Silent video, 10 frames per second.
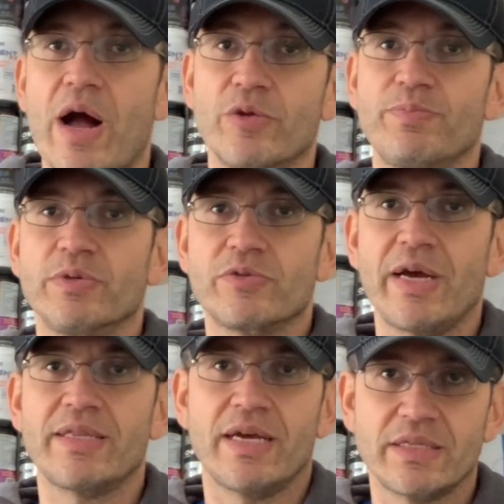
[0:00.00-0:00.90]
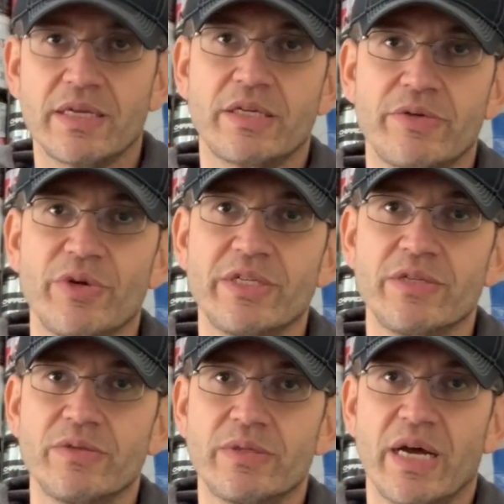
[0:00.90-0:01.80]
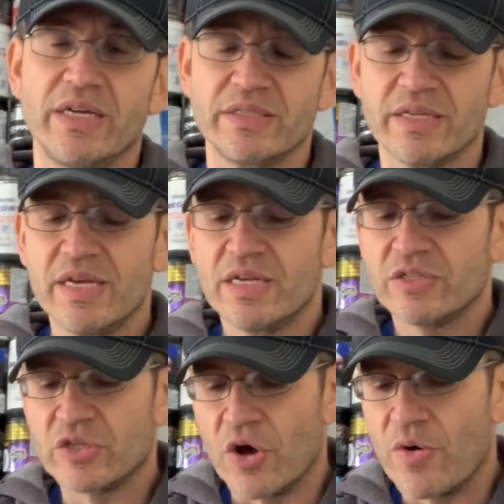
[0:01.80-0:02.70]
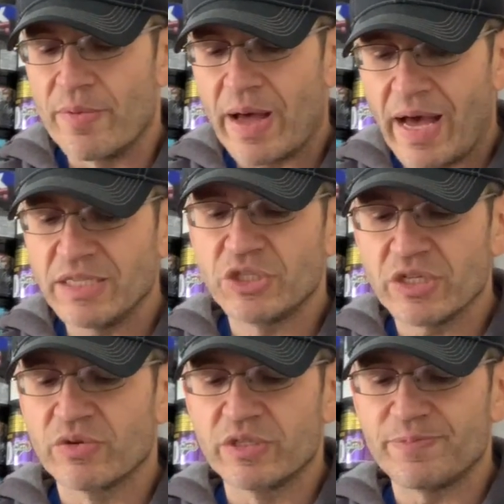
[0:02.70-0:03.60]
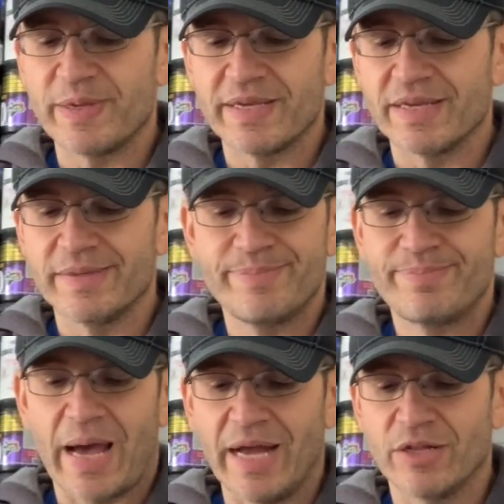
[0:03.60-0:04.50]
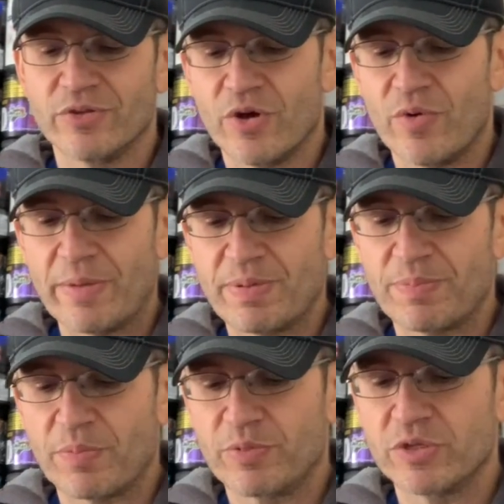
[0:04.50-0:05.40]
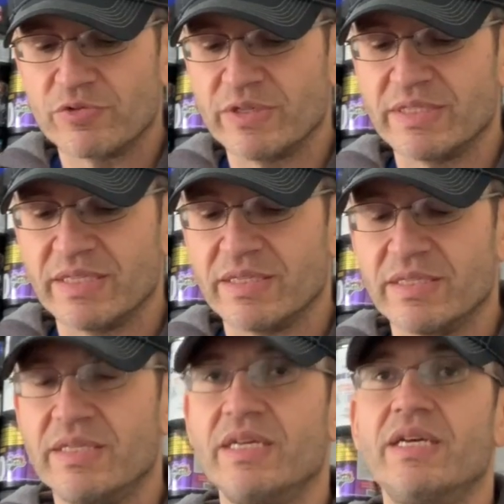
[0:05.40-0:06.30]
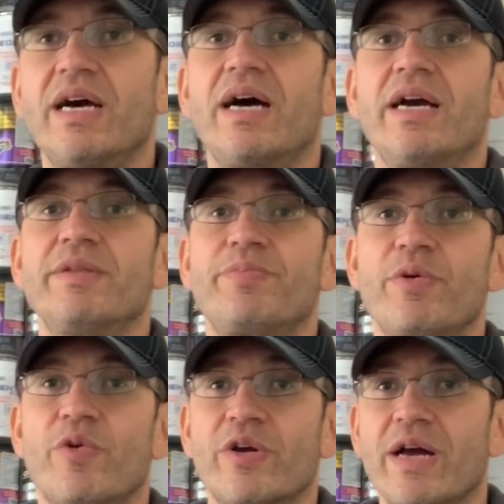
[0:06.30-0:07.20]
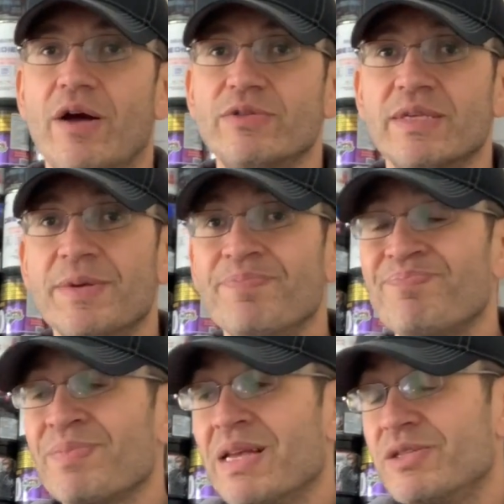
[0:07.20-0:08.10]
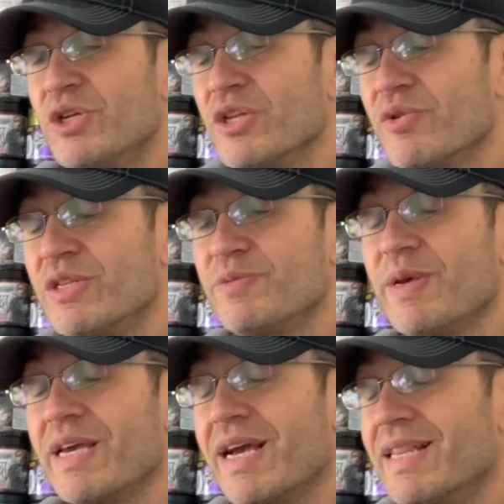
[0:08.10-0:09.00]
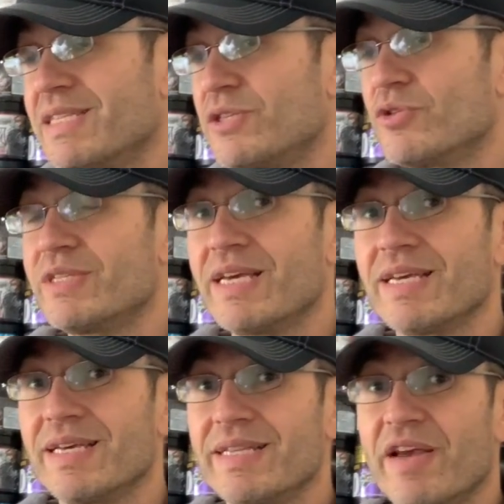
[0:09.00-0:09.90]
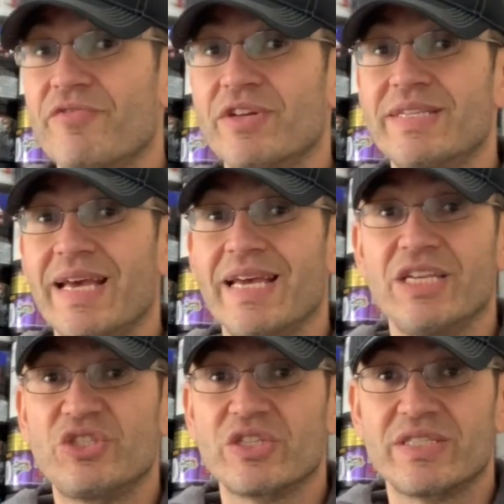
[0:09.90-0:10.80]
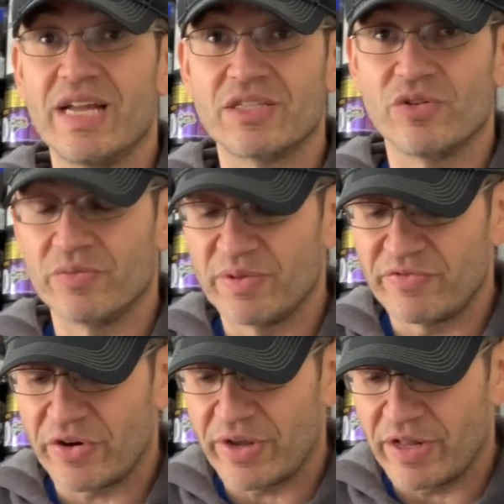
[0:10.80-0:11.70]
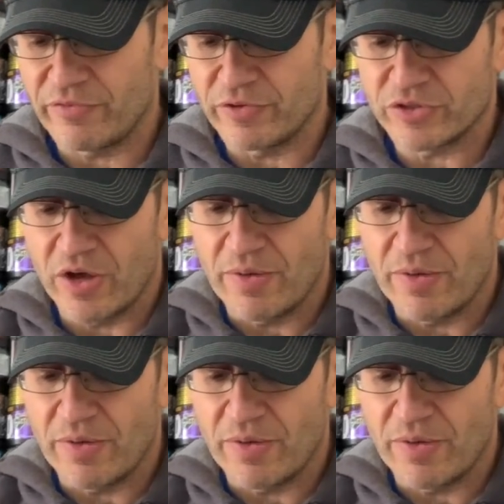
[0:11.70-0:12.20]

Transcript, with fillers: output, right? Like, like creatine does. So I, generally speaking, I don't know why people put creatine in the uh, in pre-workouts. Generally speaking, unless you're taking it every day, it's just not going to be very helpful. So